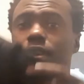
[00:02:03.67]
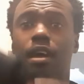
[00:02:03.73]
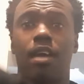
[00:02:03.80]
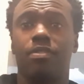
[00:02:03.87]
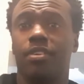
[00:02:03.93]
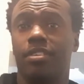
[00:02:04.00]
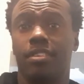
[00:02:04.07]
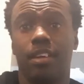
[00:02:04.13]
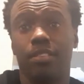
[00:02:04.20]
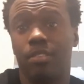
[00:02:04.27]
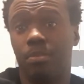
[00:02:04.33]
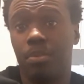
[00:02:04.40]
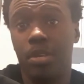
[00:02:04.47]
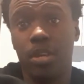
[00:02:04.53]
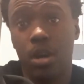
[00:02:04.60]
hit tons
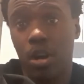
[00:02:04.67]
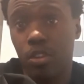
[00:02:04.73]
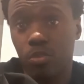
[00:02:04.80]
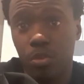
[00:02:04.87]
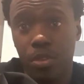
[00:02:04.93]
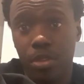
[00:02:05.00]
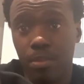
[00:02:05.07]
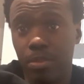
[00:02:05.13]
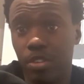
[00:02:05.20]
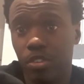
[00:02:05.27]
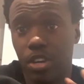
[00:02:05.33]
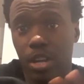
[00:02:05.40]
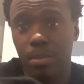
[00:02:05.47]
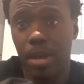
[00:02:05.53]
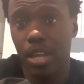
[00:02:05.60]
of PRs with them. These are
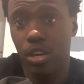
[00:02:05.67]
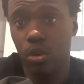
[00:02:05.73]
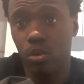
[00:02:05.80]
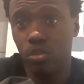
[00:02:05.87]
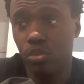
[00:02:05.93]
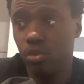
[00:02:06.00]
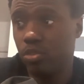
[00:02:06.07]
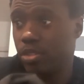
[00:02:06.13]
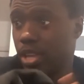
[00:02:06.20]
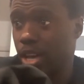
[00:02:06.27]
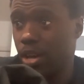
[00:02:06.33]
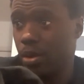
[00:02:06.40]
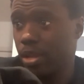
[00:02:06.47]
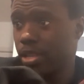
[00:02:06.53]
kind of my go-tos now.